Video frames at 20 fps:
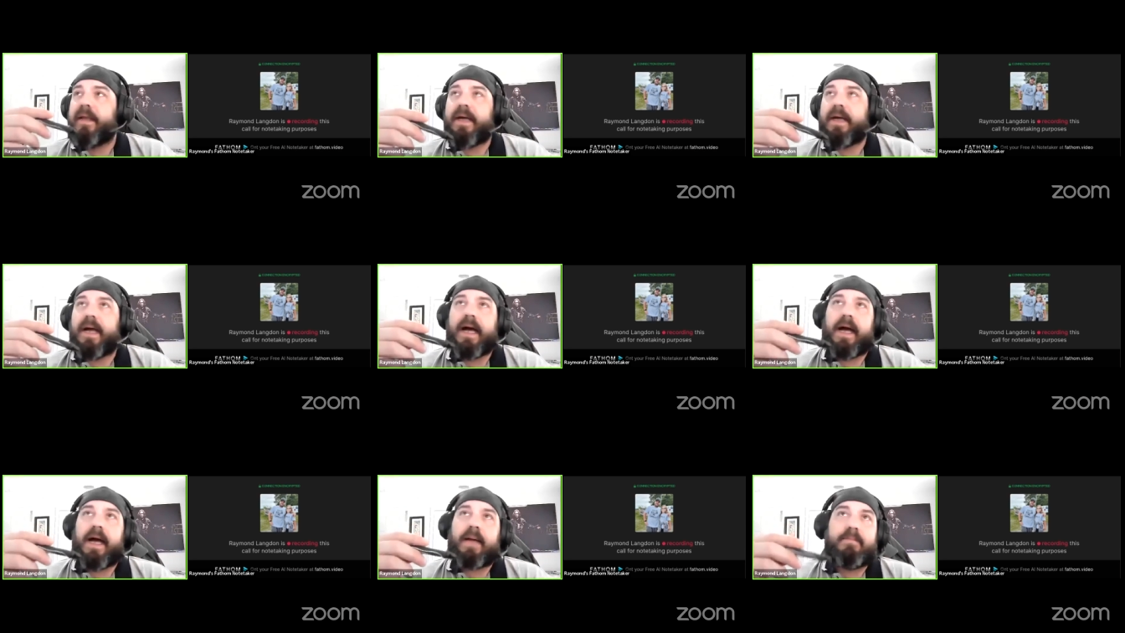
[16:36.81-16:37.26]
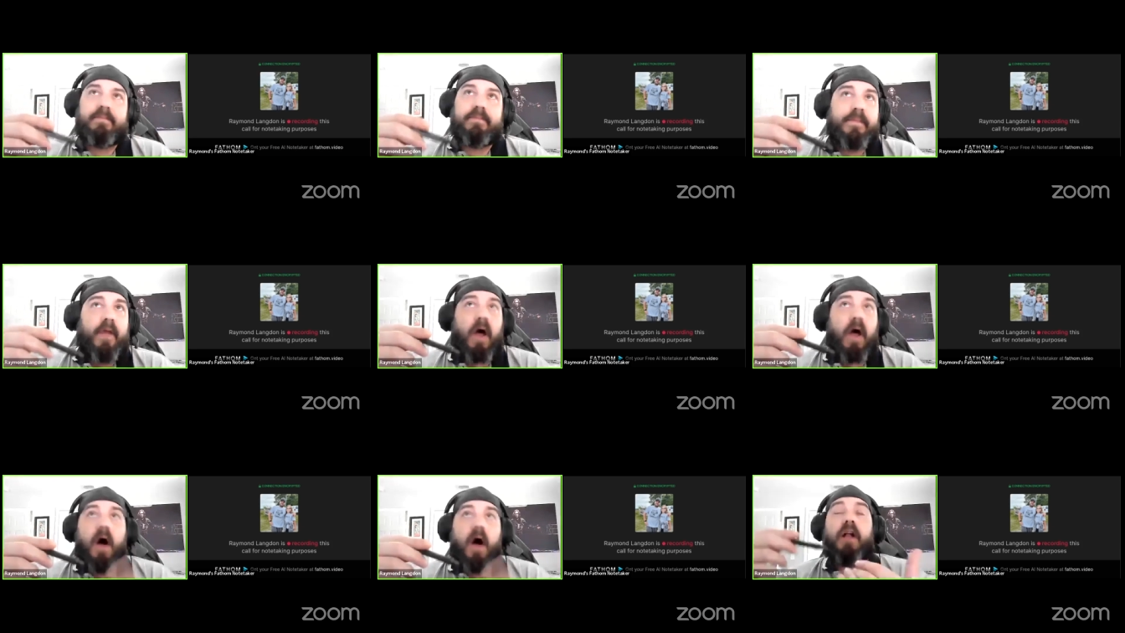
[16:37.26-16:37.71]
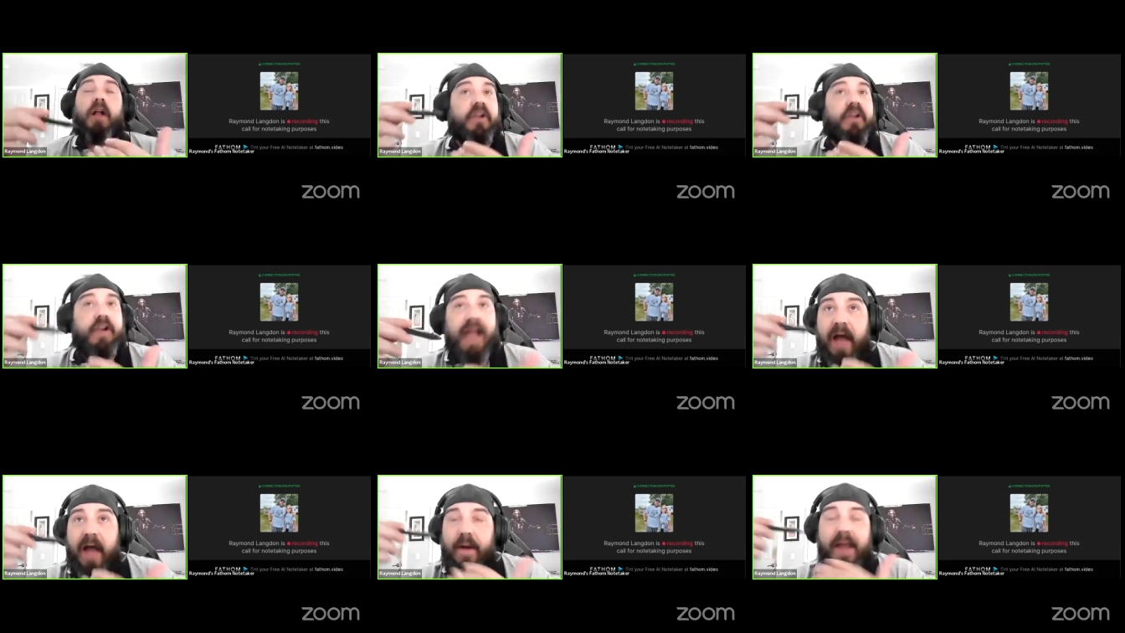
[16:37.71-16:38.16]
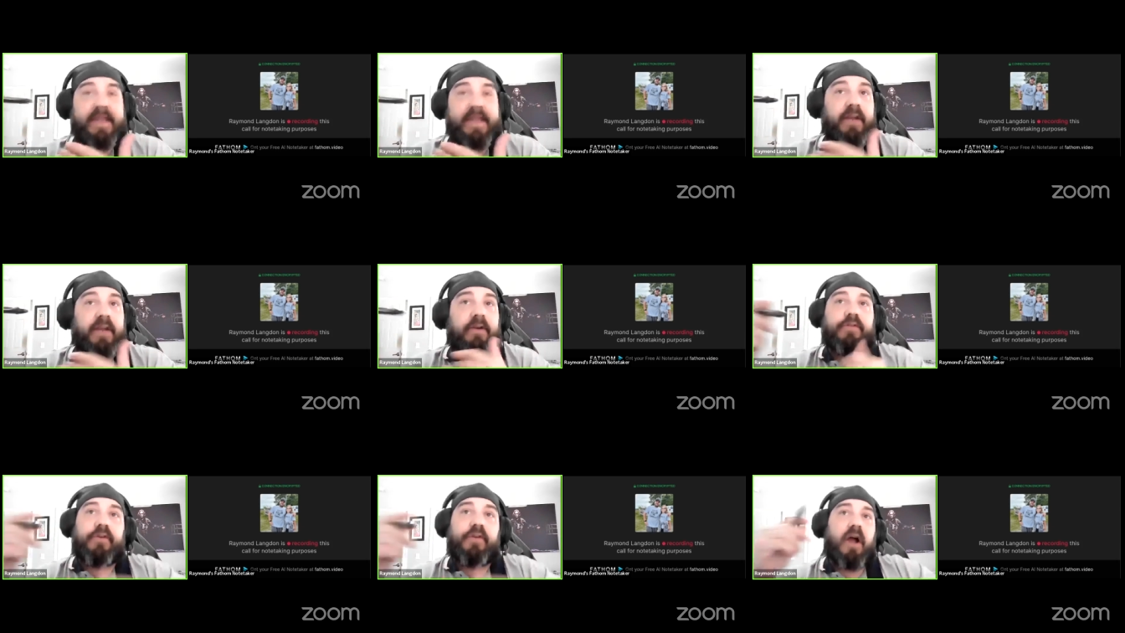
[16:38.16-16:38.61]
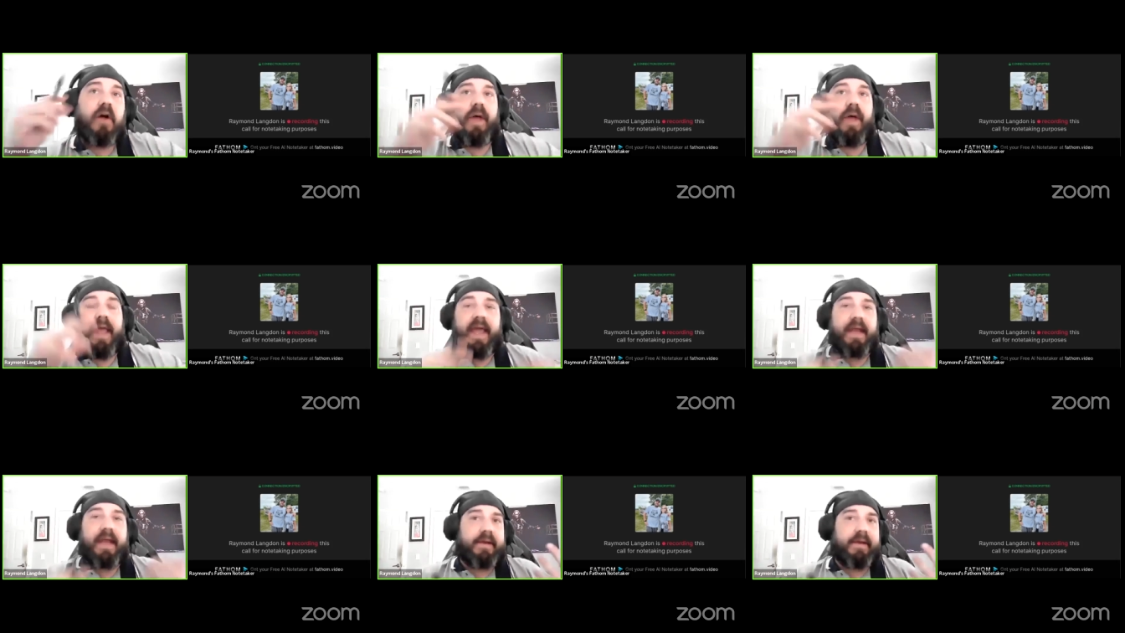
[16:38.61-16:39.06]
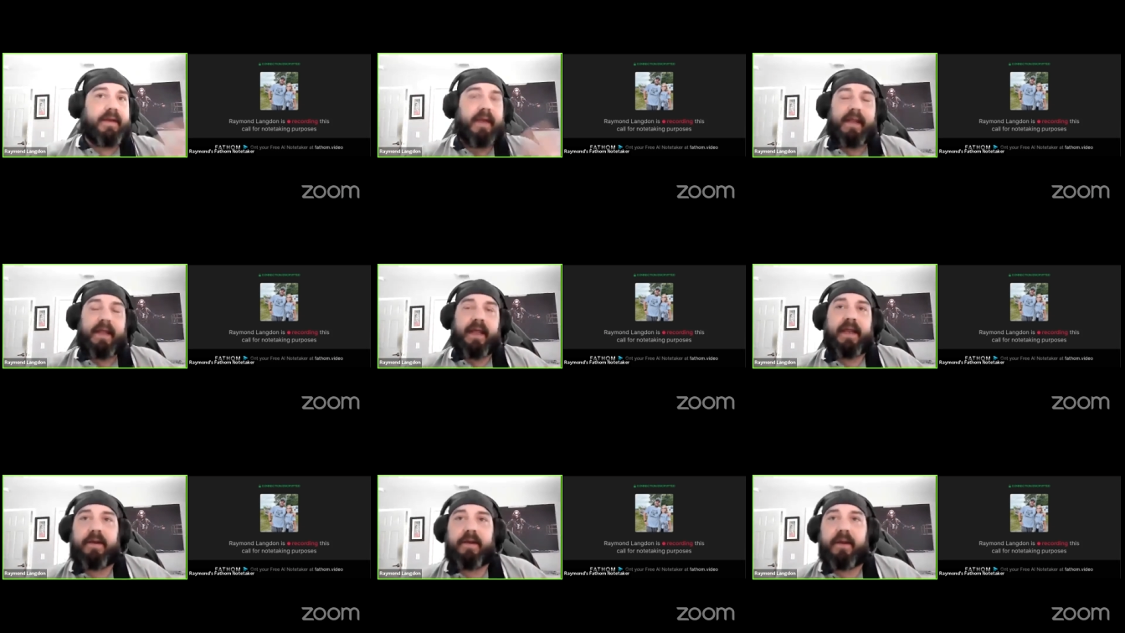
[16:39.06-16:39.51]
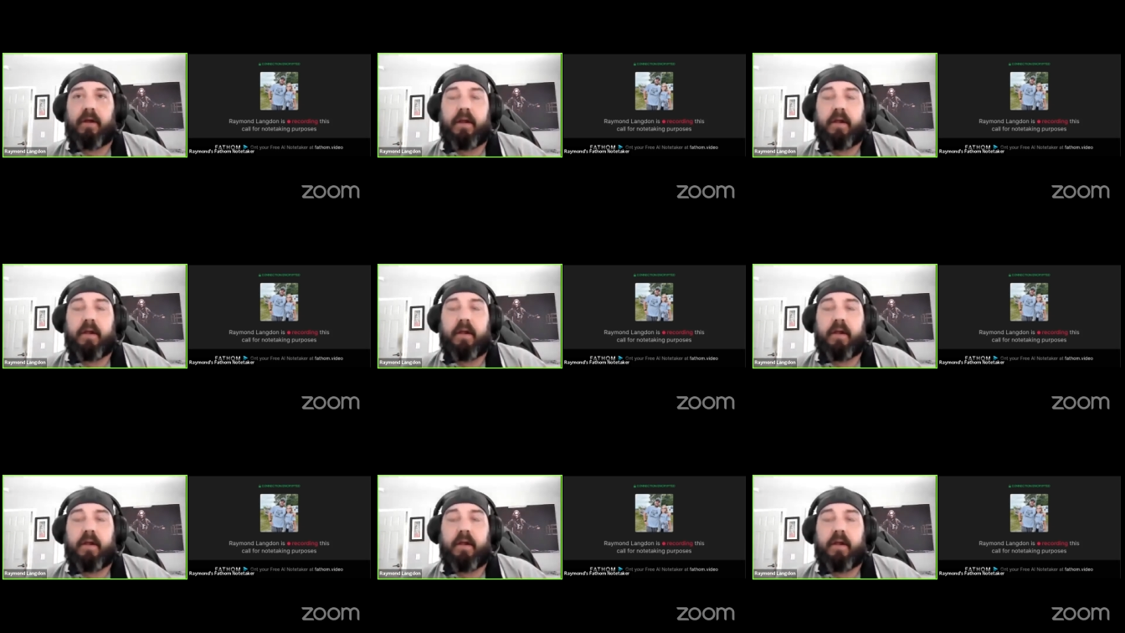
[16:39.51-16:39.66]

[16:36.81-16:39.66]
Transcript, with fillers: um, alter how I can grow and and